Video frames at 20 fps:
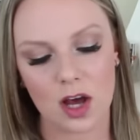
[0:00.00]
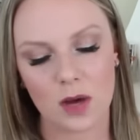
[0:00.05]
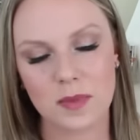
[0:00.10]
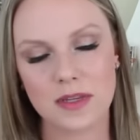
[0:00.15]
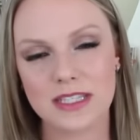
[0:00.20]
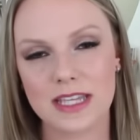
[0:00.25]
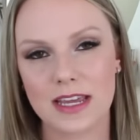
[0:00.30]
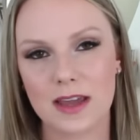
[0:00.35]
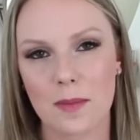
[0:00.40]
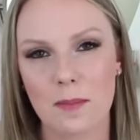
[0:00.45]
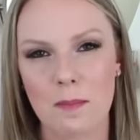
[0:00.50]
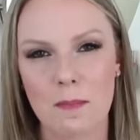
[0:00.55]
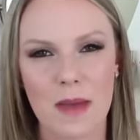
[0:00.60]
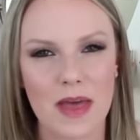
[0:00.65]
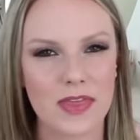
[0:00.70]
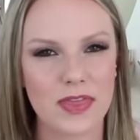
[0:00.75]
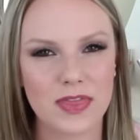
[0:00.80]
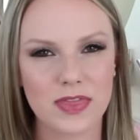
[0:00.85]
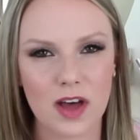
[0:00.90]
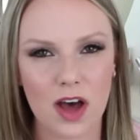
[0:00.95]
almost like a
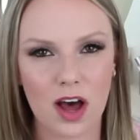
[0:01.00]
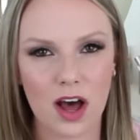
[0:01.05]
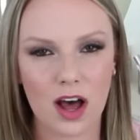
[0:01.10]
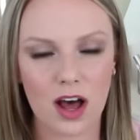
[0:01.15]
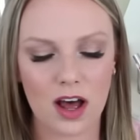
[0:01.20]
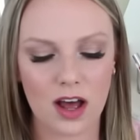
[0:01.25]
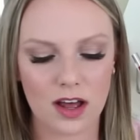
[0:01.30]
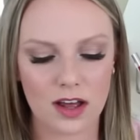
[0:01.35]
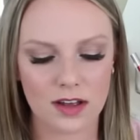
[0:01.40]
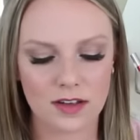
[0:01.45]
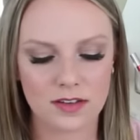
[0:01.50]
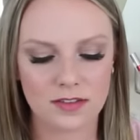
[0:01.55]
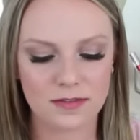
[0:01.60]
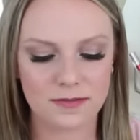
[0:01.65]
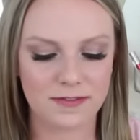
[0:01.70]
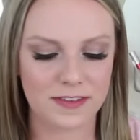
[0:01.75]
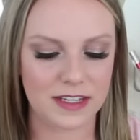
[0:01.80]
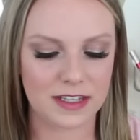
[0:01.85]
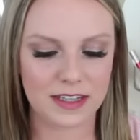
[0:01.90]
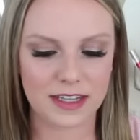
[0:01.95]
menthol
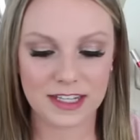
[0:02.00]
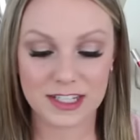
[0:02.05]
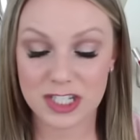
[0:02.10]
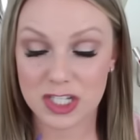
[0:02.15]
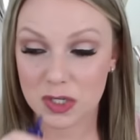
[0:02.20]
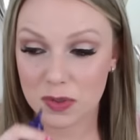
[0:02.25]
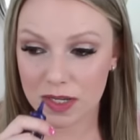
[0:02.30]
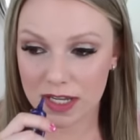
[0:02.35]
feeling to